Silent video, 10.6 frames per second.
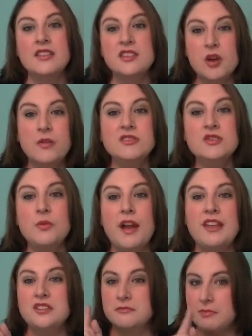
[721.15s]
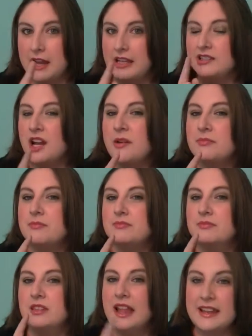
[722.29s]
The only way you might not
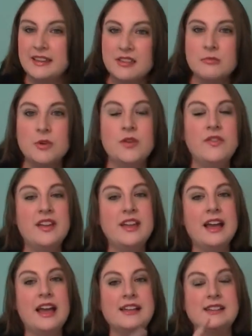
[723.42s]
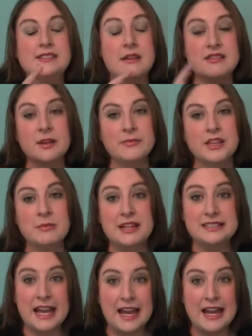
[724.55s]
like the movie as something my
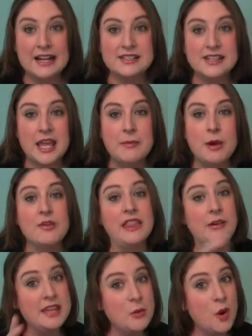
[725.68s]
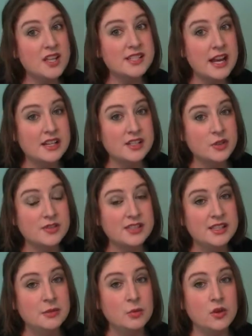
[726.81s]
dad actually came out with. Now, he wants to actually go
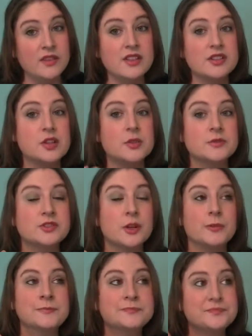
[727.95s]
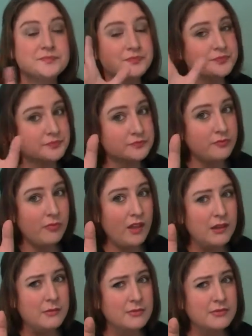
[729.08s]
see the movie too, so
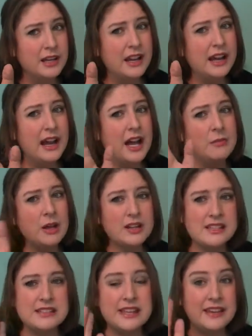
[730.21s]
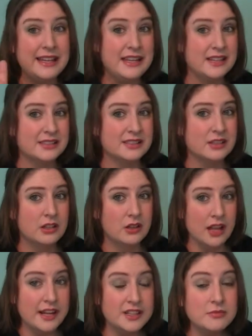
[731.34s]
I'm not going to say that he doesn't
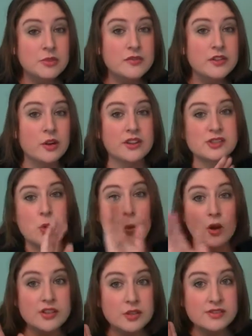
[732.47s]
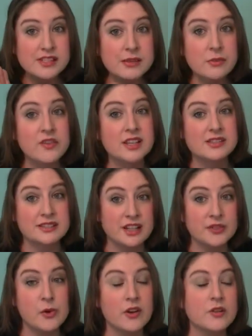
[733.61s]
like the movie or doesn't want to go see the movie because he
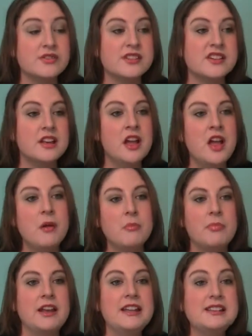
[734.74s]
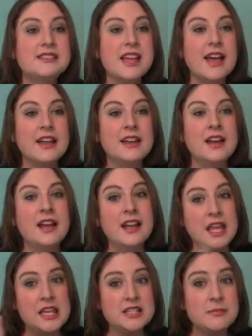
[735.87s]
doesn't want to go see it, but he said
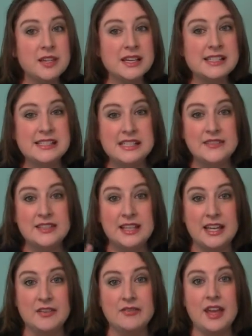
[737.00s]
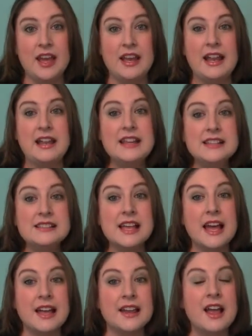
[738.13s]
he's a big Stephen King fan, and he
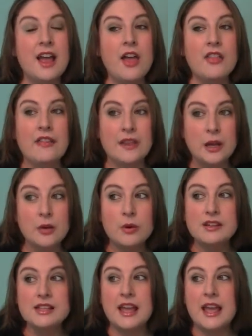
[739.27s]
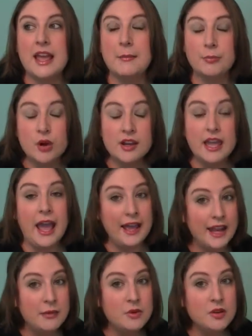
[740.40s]
said that there was a book and
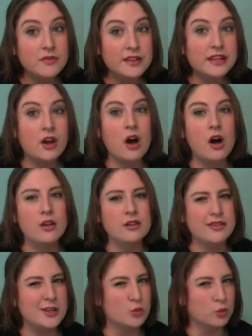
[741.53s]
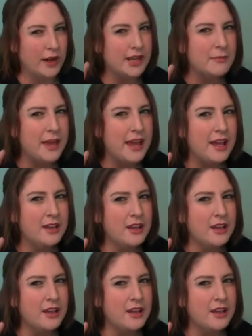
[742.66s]
a movie called The Running Man,